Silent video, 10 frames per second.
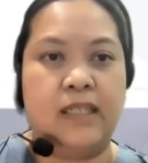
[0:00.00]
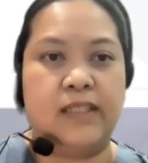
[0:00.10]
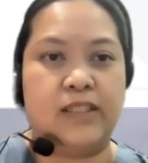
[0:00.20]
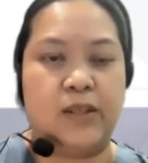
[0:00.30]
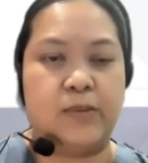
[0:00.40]

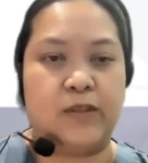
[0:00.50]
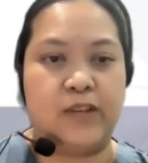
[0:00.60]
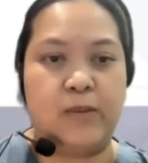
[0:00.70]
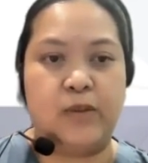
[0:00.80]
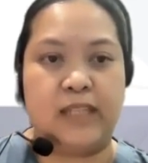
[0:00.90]
In terms of
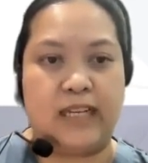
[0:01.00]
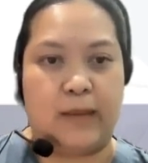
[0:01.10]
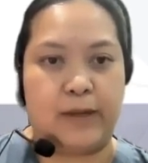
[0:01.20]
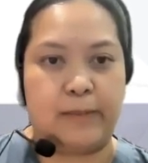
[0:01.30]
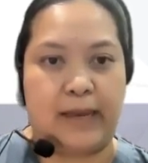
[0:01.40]

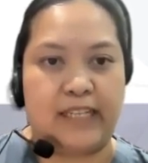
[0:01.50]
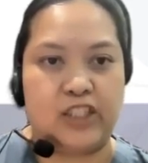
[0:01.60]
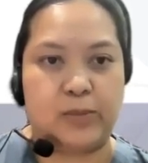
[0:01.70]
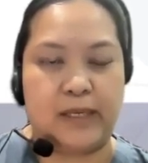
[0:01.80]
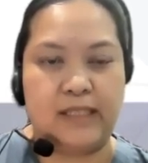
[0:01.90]
hemodynamic
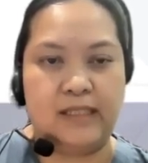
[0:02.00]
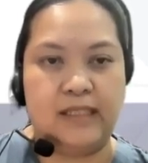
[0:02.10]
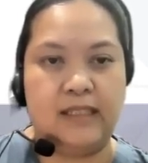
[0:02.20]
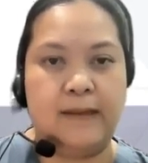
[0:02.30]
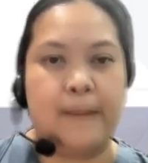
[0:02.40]
management,
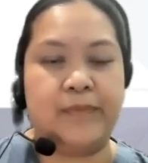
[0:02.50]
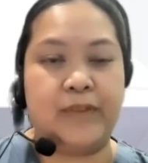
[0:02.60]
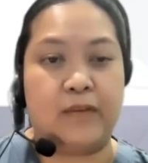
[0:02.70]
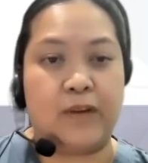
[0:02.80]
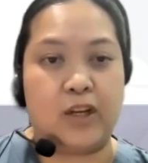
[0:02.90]

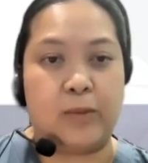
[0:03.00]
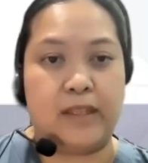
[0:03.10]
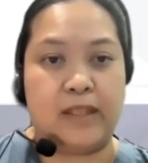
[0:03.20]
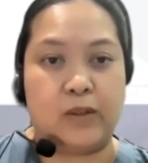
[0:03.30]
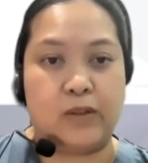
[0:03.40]
they
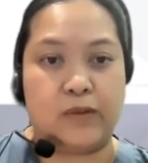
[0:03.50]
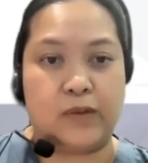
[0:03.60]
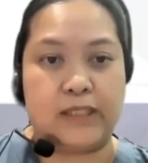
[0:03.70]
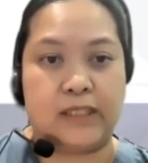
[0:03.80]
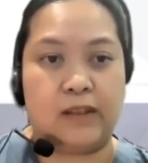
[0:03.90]
recommend the use of
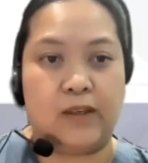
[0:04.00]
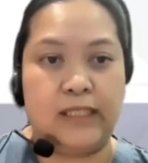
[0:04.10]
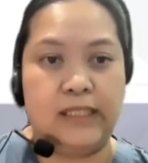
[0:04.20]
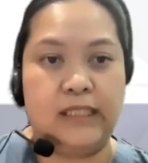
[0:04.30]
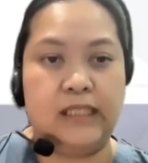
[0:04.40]

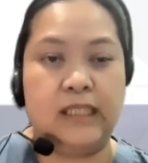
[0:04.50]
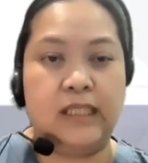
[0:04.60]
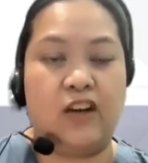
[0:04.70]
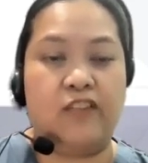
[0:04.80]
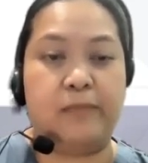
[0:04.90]
crystalloids,
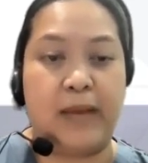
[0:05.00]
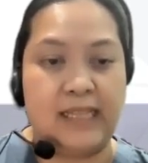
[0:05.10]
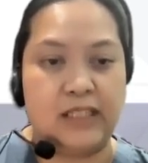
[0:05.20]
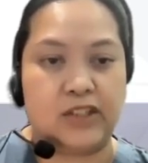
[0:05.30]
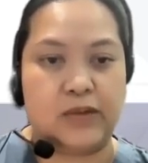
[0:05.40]
of
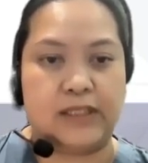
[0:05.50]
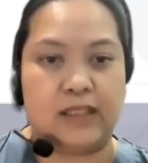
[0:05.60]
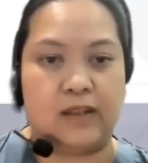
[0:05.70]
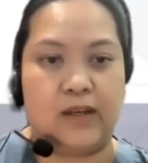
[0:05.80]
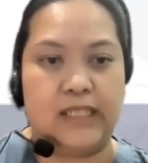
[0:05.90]
balanced
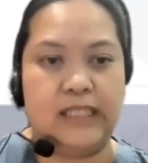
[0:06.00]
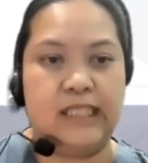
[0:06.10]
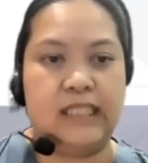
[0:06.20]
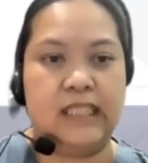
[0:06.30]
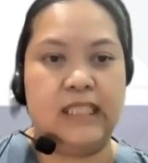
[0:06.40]

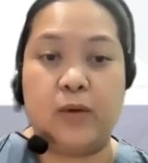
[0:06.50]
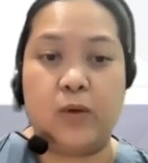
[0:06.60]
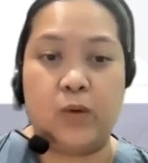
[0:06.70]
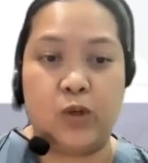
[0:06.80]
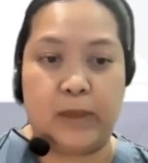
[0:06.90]
crystalloids.
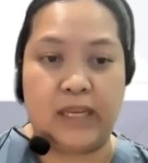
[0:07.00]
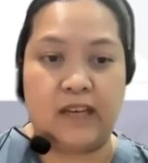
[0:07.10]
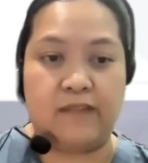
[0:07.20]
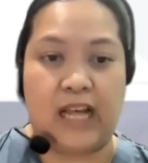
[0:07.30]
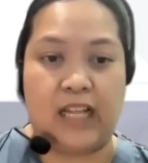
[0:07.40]
You may
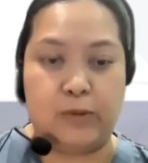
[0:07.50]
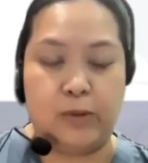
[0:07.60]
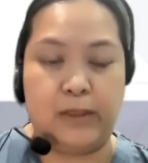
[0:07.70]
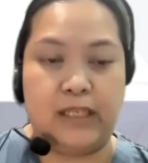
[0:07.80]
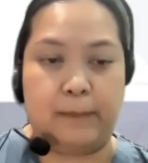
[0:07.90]
give
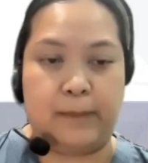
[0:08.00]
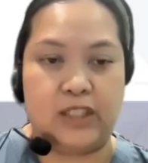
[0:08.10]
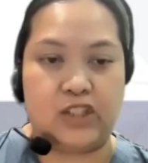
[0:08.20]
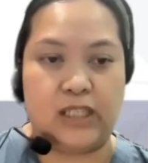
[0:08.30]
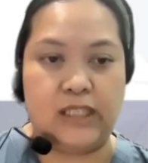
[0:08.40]
albumin in
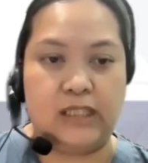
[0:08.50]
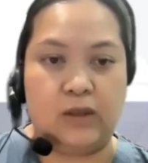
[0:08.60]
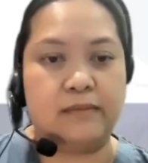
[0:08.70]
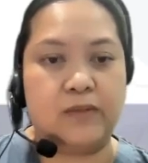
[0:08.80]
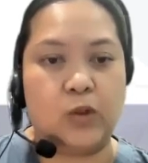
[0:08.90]
patients
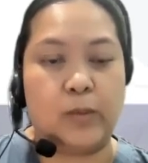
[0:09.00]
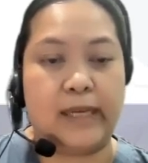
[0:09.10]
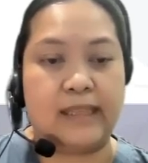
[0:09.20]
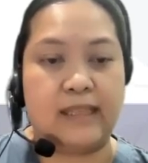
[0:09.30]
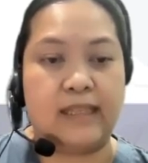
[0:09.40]
who
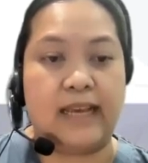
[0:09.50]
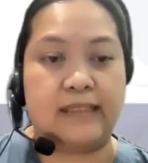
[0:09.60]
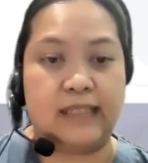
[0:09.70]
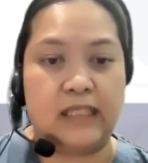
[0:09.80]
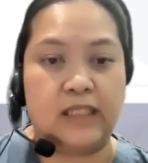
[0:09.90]
might need
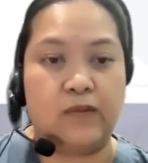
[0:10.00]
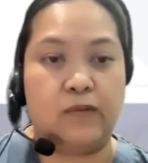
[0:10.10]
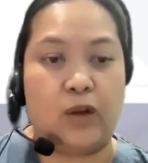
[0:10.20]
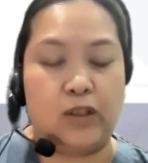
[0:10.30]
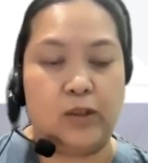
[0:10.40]
excessive
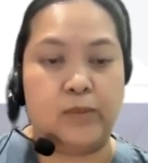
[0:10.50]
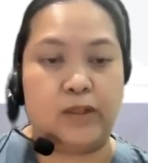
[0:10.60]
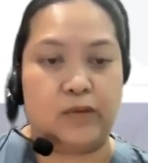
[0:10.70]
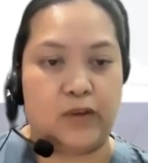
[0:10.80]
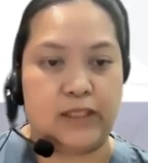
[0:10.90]
volumes
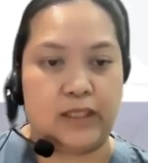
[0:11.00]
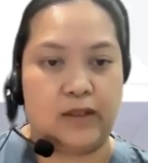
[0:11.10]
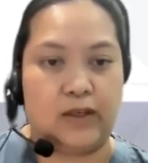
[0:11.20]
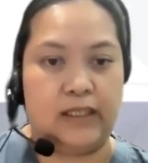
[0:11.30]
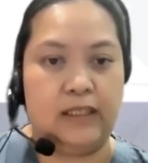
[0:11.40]
of
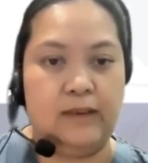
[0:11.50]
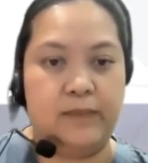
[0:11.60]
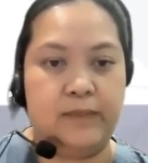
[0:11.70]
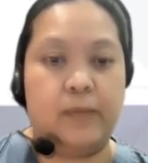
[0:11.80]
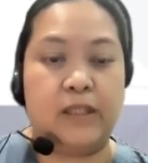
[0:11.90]
crystalloid,
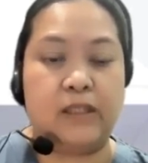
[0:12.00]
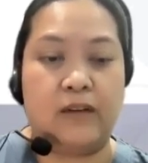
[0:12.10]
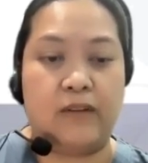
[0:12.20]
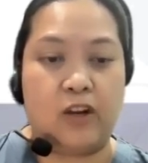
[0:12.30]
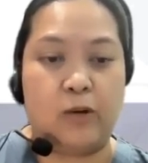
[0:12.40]
but they
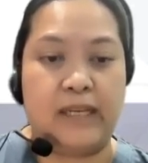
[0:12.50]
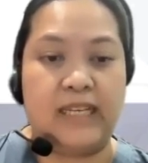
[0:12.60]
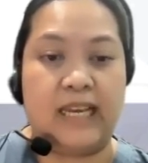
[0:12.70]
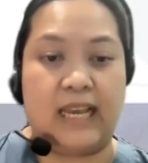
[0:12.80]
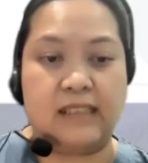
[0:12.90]
recommend
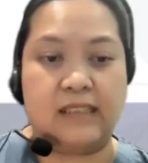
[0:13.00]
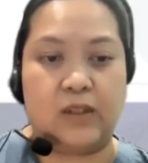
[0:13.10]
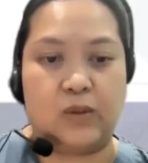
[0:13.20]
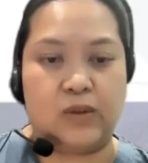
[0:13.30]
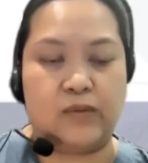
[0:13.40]
against the
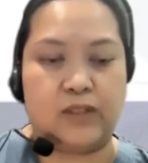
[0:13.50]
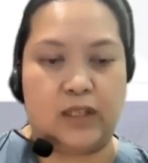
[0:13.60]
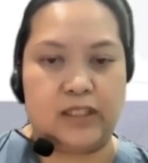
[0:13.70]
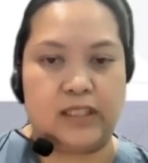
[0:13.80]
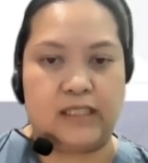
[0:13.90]
use of
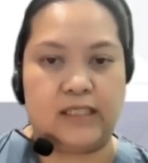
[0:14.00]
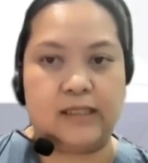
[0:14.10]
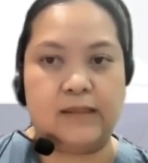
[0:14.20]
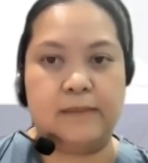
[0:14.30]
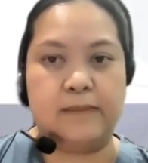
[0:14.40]
starches.